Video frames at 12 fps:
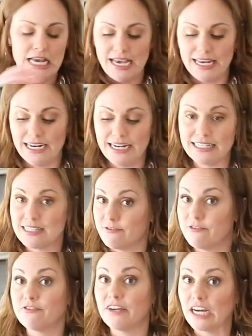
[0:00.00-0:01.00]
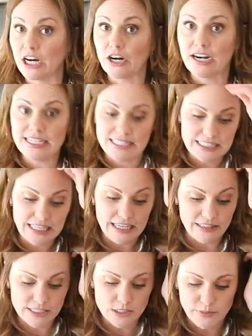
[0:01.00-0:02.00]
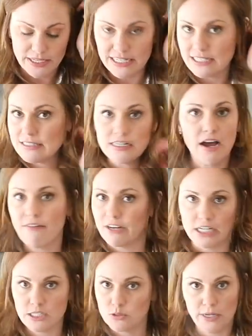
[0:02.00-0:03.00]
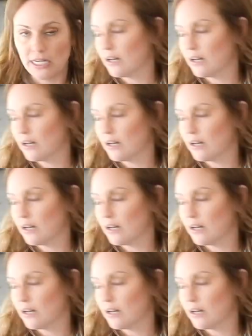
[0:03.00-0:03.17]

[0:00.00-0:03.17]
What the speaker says: And it is very slightly sweet. It is not very sweet